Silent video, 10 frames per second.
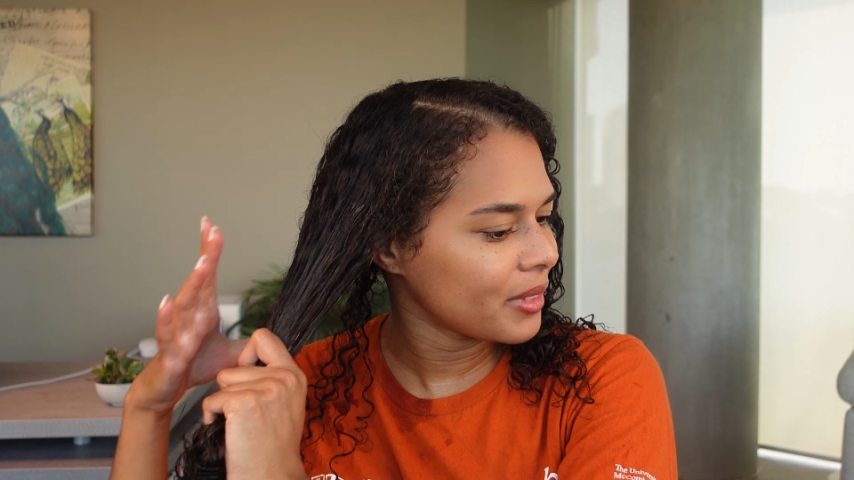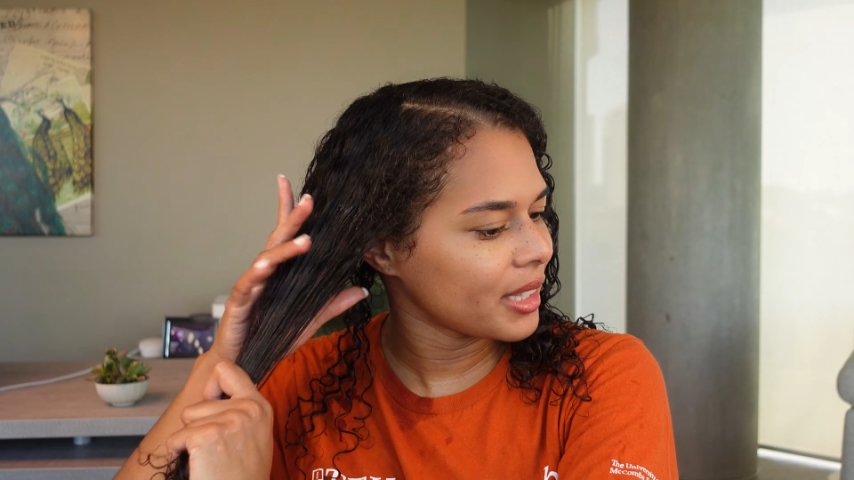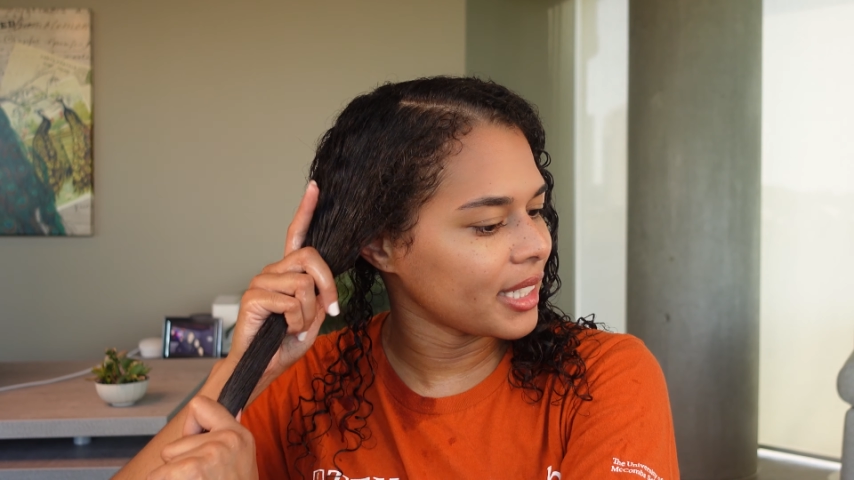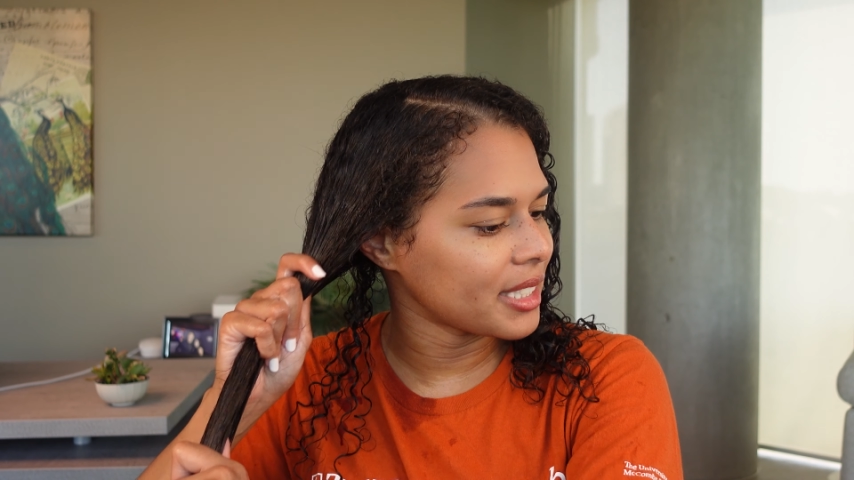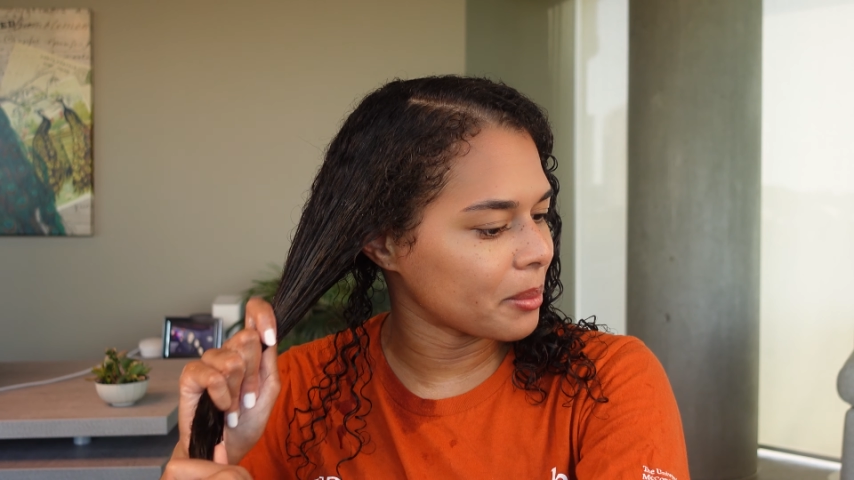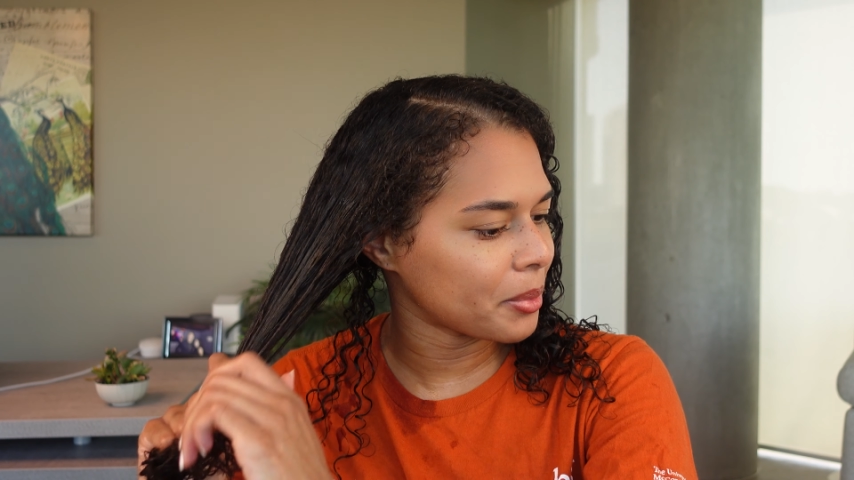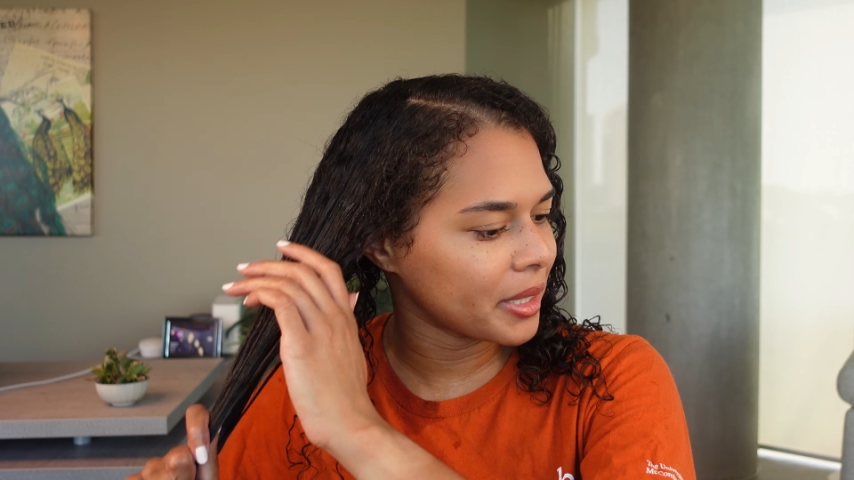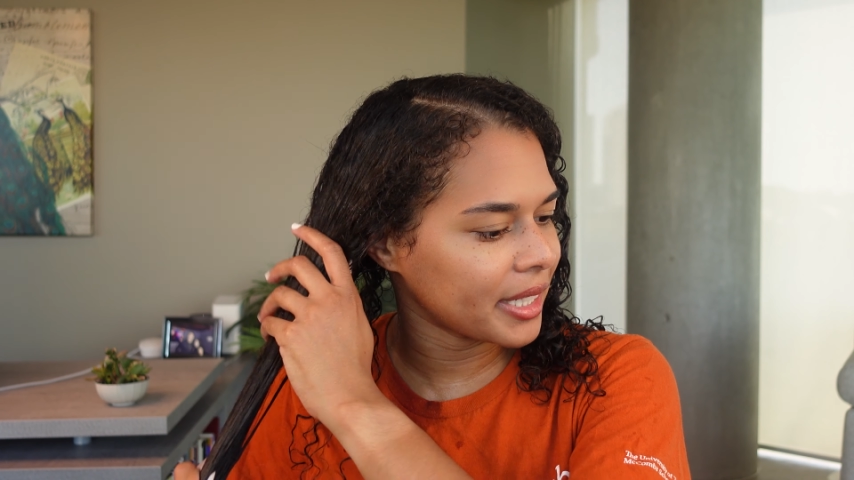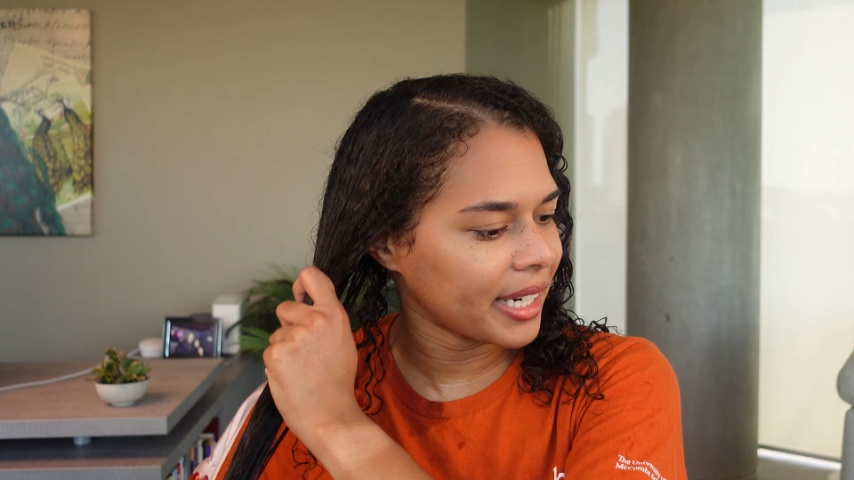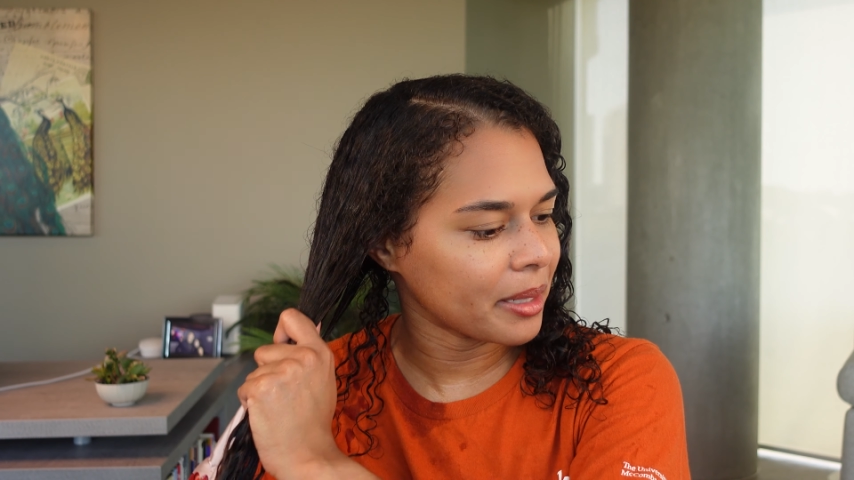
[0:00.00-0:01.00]
the
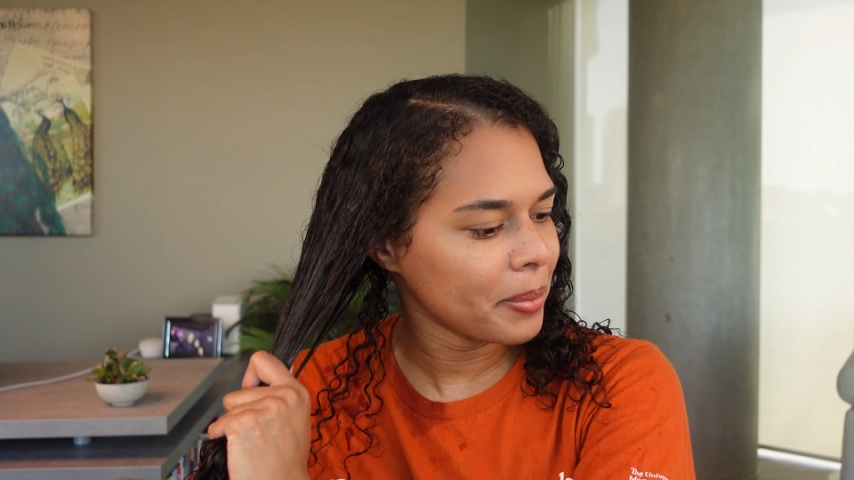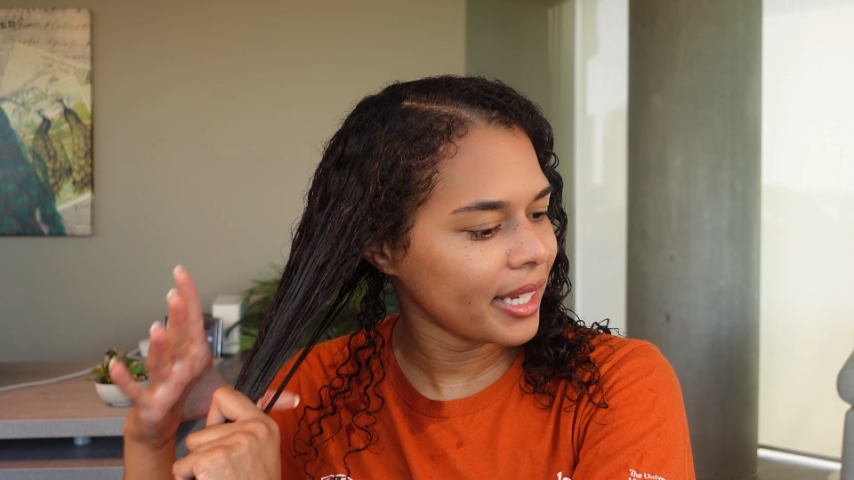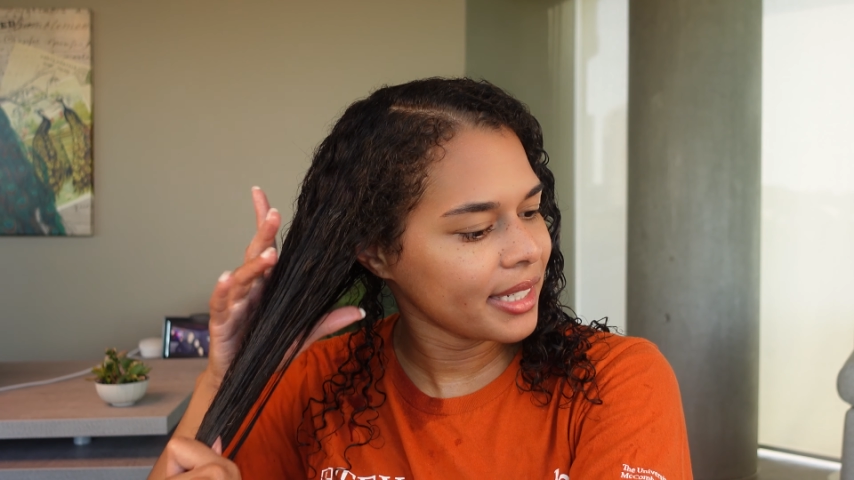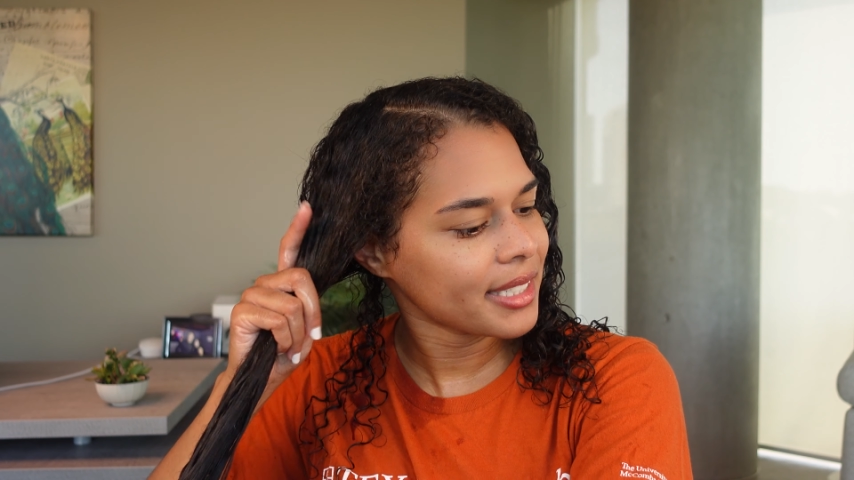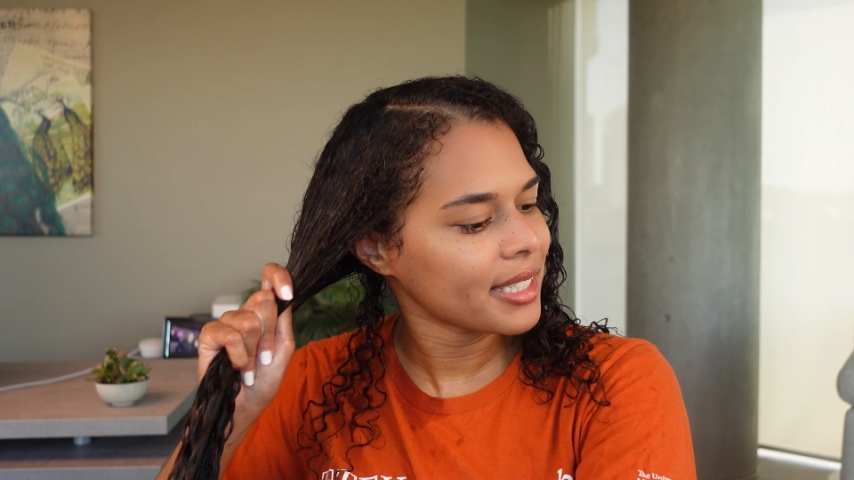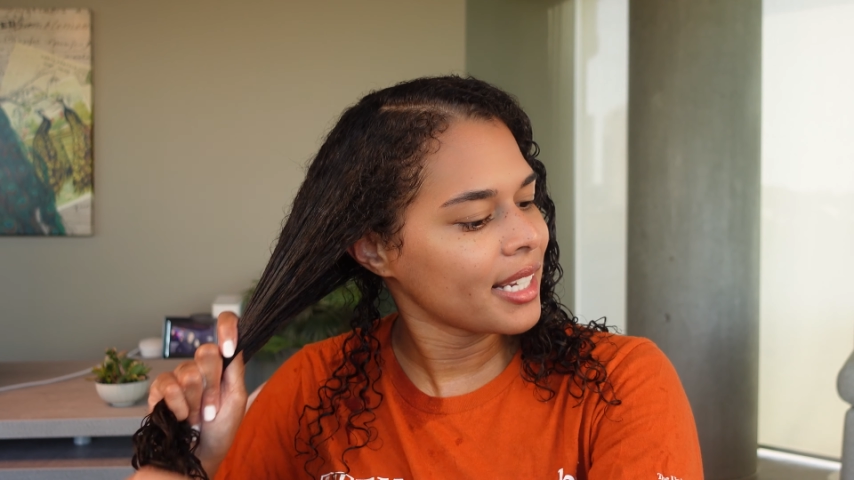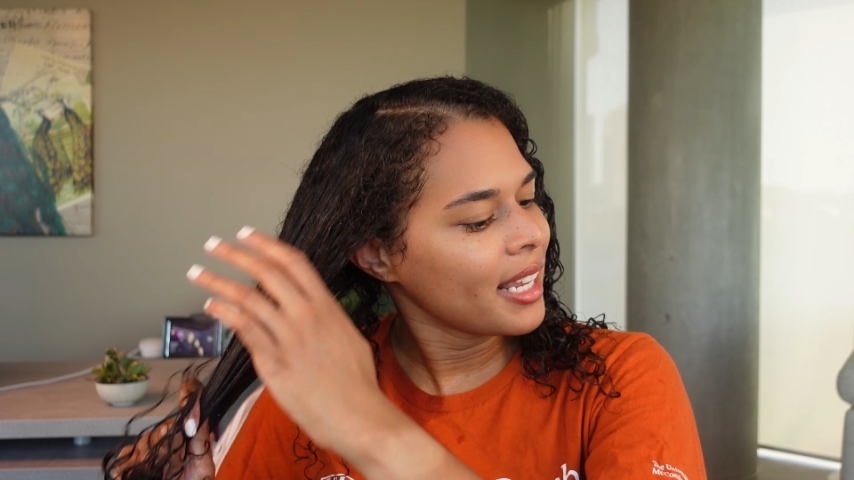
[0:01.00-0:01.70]
temporary hair paint,